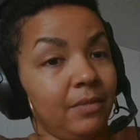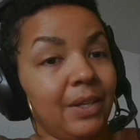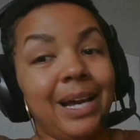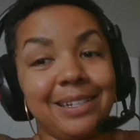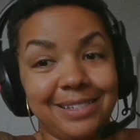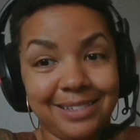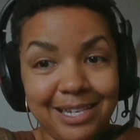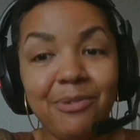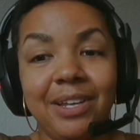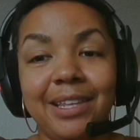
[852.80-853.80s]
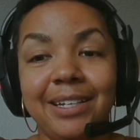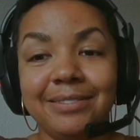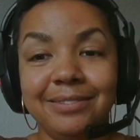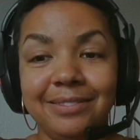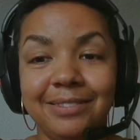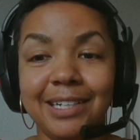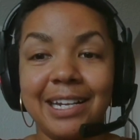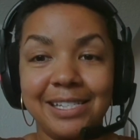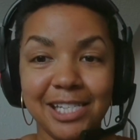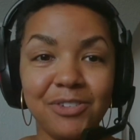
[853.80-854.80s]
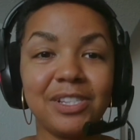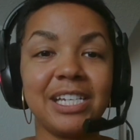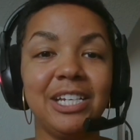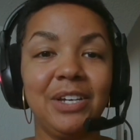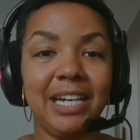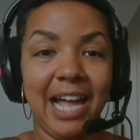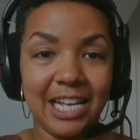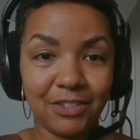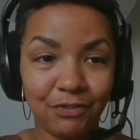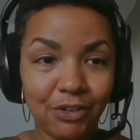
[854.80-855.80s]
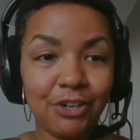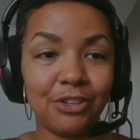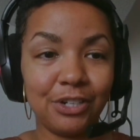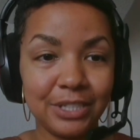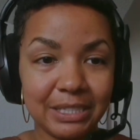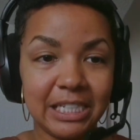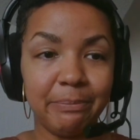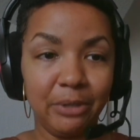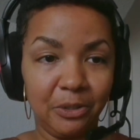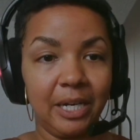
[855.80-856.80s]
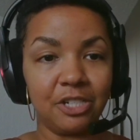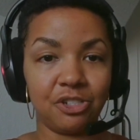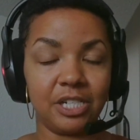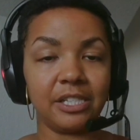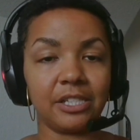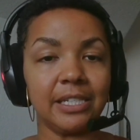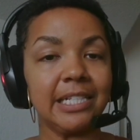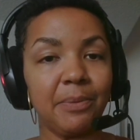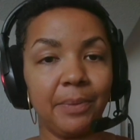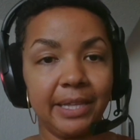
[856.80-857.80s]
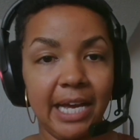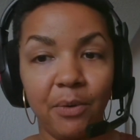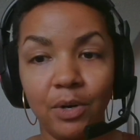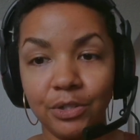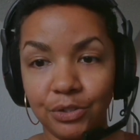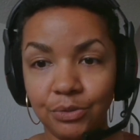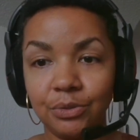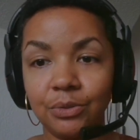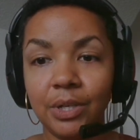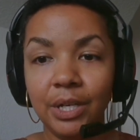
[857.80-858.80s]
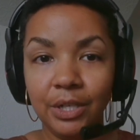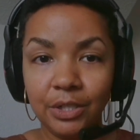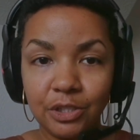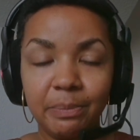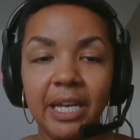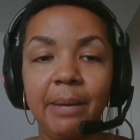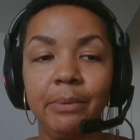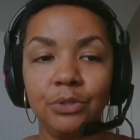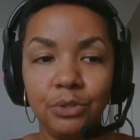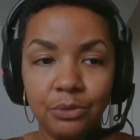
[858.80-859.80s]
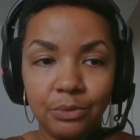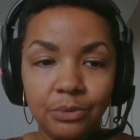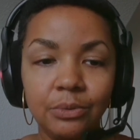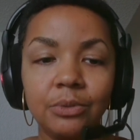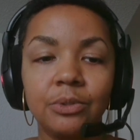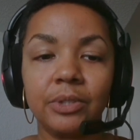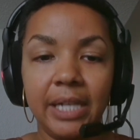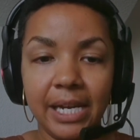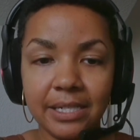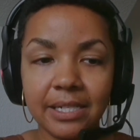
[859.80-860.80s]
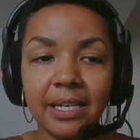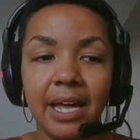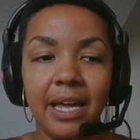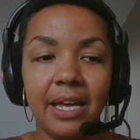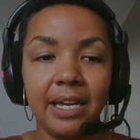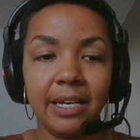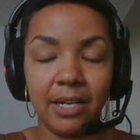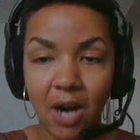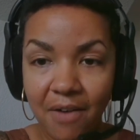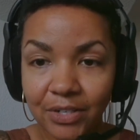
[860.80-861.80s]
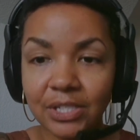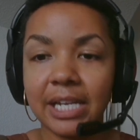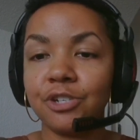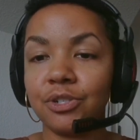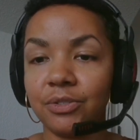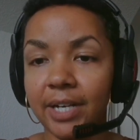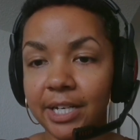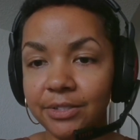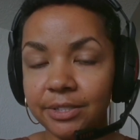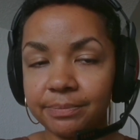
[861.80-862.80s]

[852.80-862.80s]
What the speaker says: You gotta sit with it. You gotta ask further, deeper questions, and that's something that I want to be able to create a conversation around.